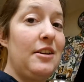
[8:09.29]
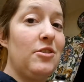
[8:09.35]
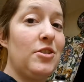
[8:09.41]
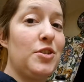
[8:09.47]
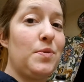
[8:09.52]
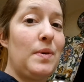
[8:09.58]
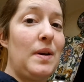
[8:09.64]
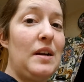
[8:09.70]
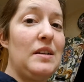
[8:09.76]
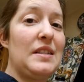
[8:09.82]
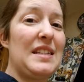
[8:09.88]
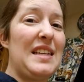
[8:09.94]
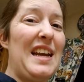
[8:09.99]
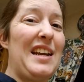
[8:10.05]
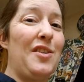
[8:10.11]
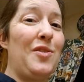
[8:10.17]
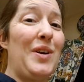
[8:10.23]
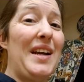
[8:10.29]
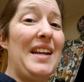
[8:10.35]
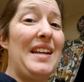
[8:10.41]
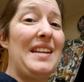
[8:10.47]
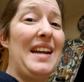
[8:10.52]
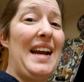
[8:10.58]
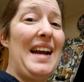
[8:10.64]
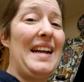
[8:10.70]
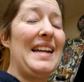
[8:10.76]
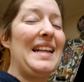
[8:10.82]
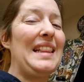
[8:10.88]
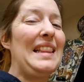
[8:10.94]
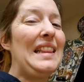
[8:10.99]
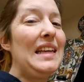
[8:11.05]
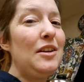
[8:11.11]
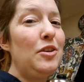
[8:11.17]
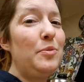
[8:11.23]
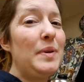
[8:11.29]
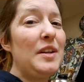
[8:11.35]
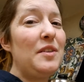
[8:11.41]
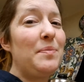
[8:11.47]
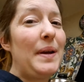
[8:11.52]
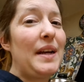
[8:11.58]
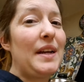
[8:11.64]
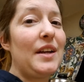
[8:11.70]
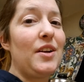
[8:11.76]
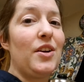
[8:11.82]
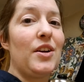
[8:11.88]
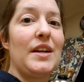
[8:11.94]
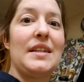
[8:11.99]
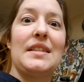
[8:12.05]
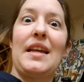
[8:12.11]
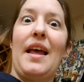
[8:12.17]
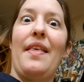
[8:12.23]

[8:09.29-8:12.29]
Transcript: Here's where I'd say go ahead and add a little bit of bacon grease,